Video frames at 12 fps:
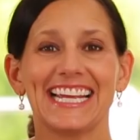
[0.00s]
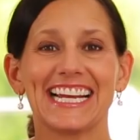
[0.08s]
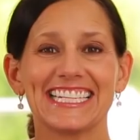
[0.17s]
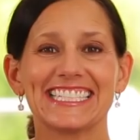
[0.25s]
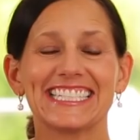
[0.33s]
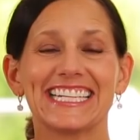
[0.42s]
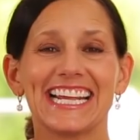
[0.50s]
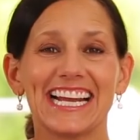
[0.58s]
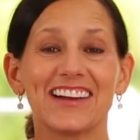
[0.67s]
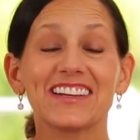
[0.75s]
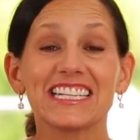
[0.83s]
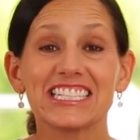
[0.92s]
Hey guys, today
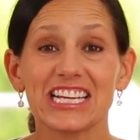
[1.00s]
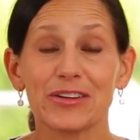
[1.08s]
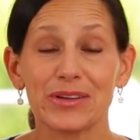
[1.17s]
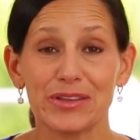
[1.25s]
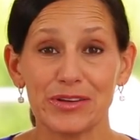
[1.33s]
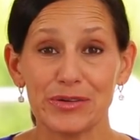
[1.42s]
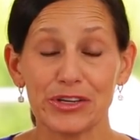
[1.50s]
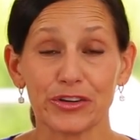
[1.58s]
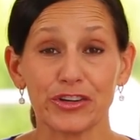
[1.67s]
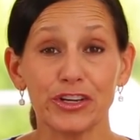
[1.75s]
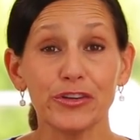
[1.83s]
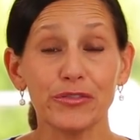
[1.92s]
I'm going to share with you your
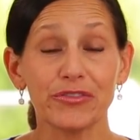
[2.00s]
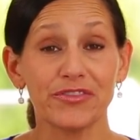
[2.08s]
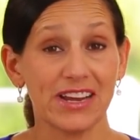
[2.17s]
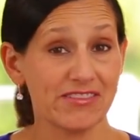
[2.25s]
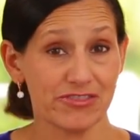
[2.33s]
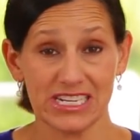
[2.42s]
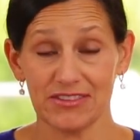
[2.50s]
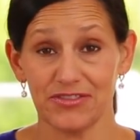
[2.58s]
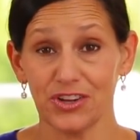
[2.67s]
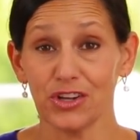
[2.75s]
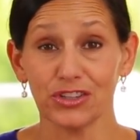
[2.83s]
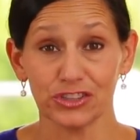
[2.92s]
new favorite
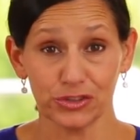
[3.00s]
fall